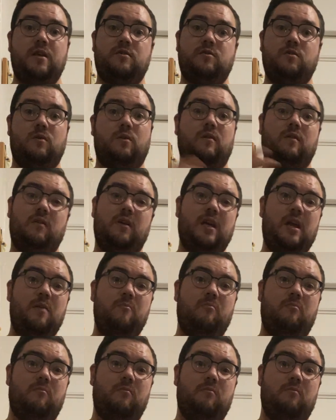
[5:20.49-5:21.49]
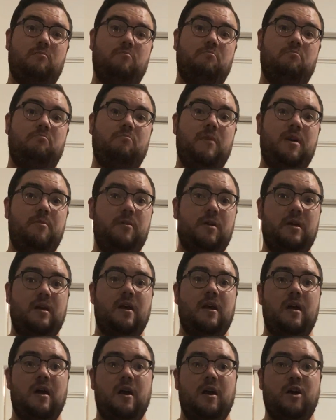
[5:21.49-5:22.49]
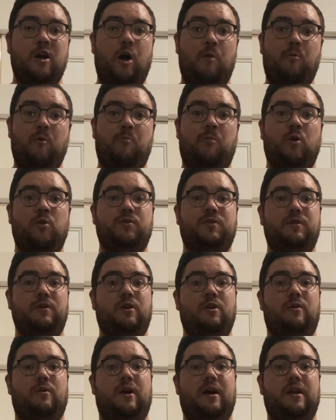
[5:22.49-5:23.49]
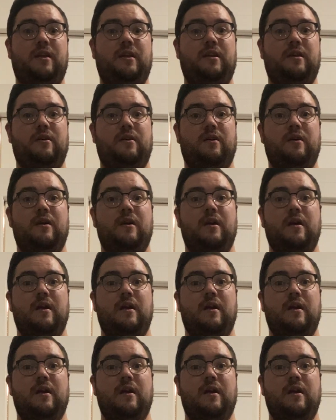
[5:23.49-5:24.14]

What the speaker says: So in maybe a couple posts ago on here,